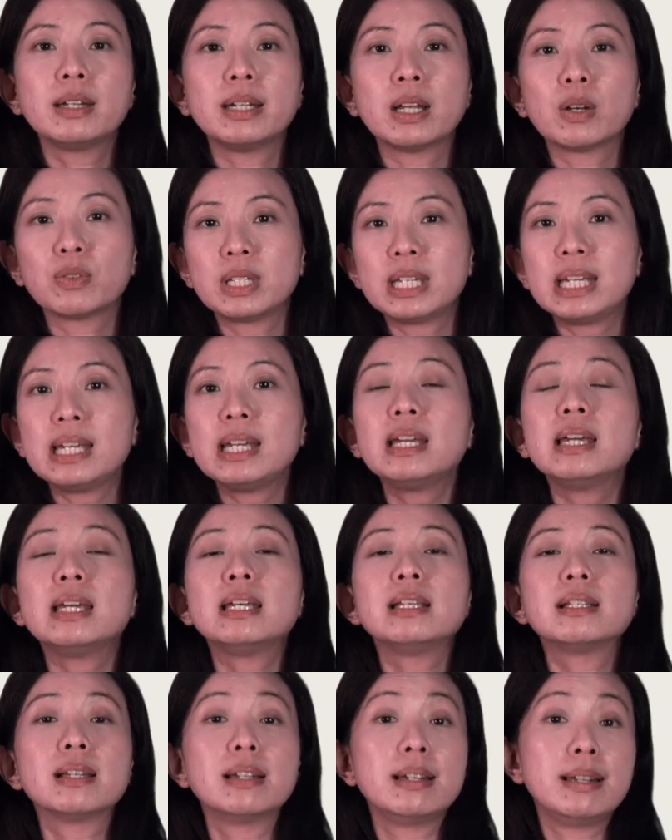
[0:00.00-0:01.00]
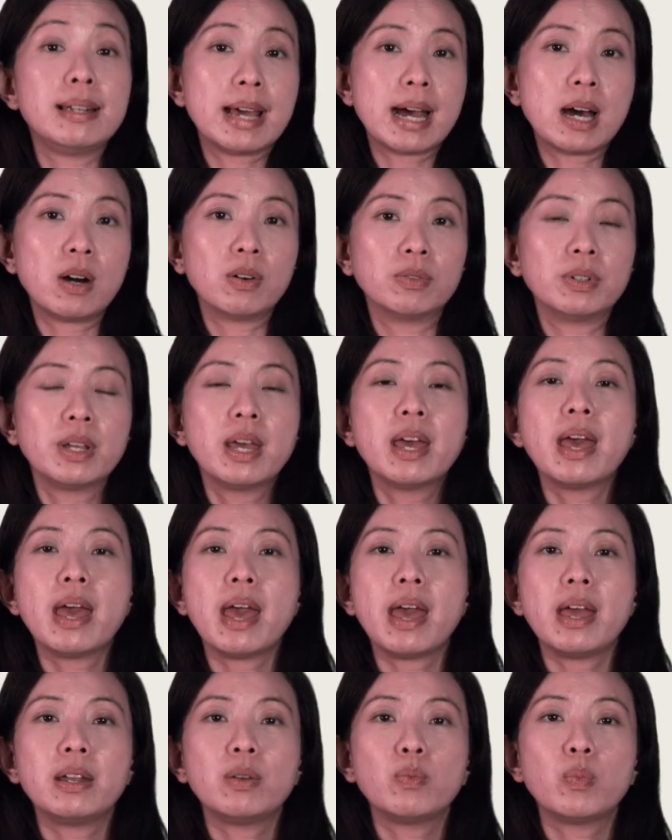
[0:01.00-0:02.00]
Now, tea is a noun,
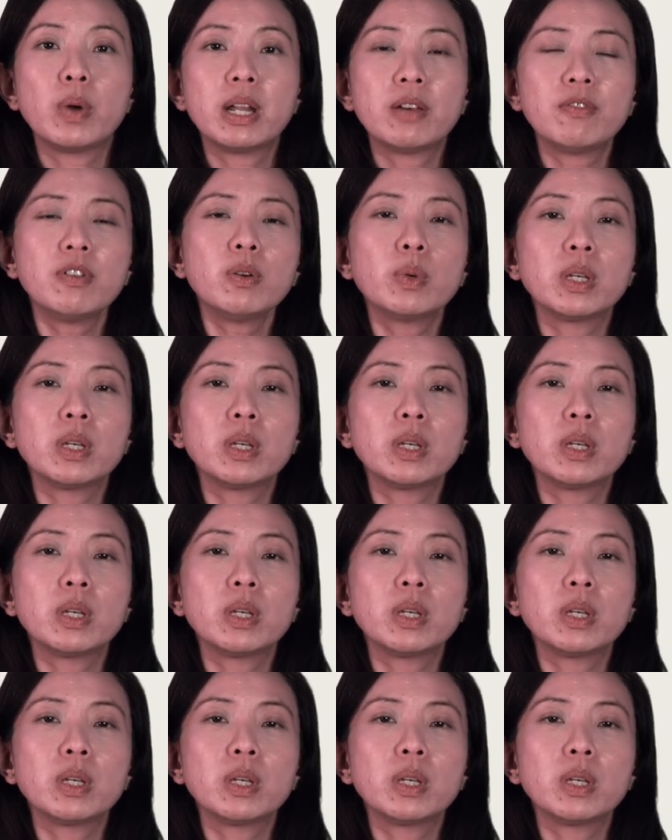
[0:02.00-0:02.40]
and whenever